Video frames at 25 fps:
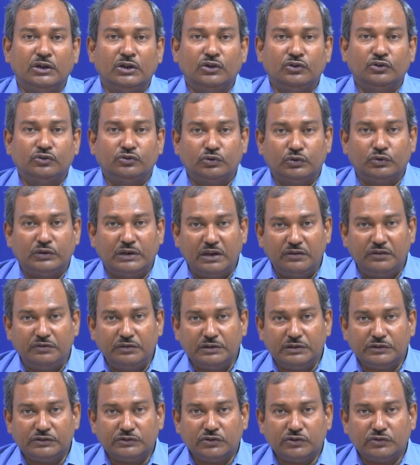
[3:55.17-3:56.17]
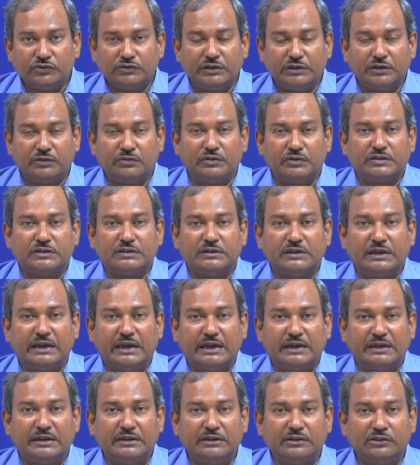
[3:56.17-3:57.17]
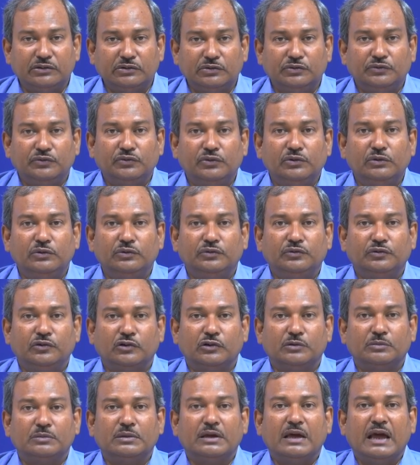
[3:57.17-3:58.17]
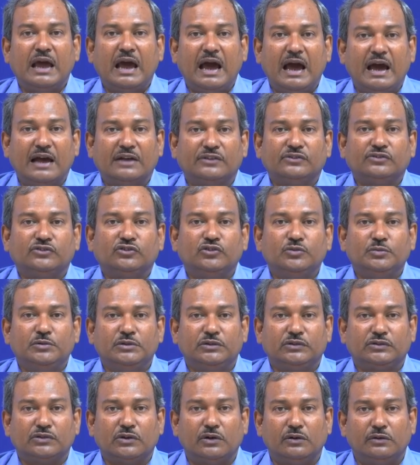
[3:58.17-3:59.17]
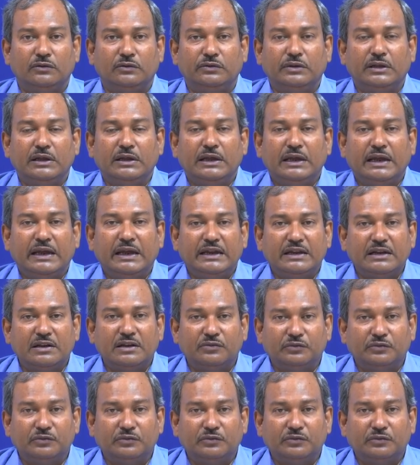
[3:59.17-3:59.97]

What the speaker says: So, Navier-Stokes equation in its full form has to be solved in a